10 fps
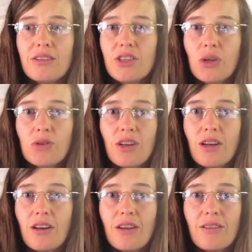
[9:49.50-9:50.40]

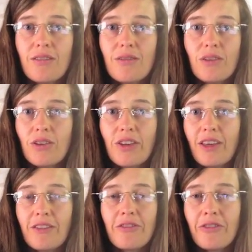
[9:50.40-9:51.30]
children
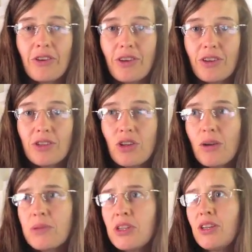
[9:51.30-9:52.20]
looking for
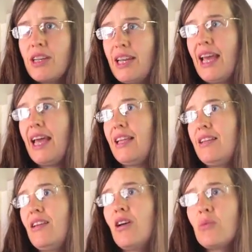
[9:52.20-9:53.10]
adoption
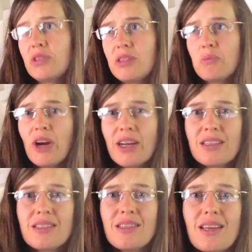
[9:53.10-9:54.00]
and unwanted
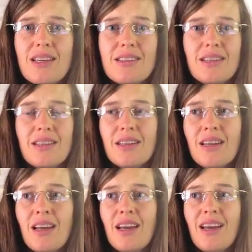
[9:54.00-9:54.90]
pregnancies, and
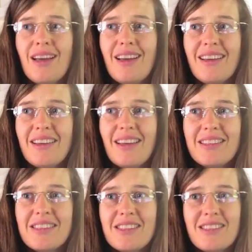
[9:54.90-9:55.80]

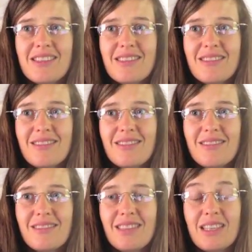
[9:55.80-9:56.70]
it's
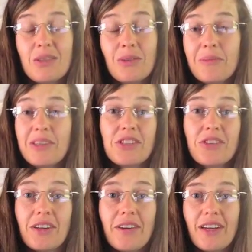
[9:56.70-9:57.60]
it's all a
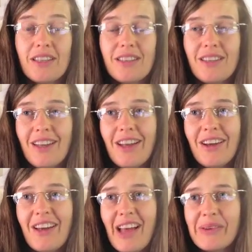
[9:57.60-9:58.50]
mystery, right?
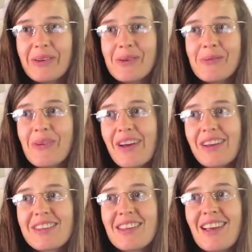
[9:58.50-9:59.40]
How it all
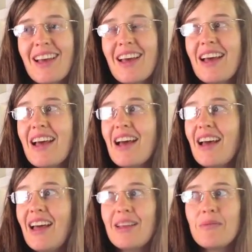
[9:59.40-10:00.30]
works,
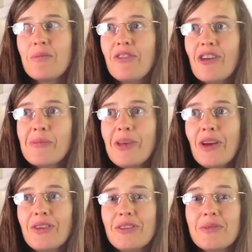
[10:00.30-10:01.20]
and far
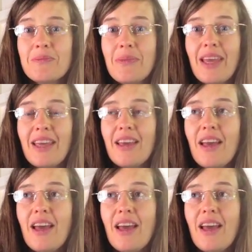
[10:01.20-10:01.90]
beyond me,